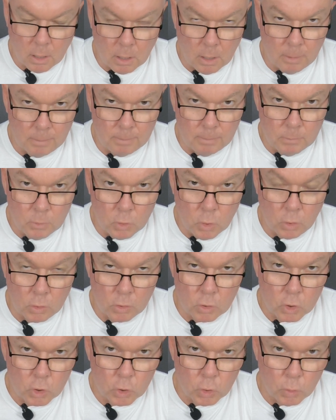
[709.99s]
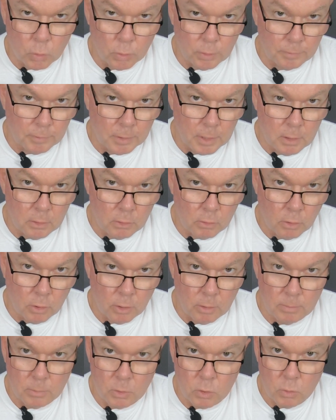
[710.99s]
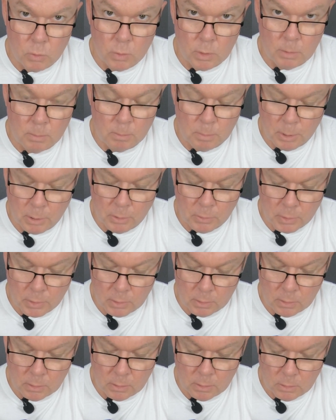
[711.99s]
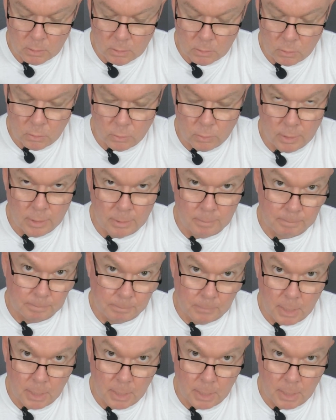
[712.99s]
I'm not sure if Kincrome do an imperial or a,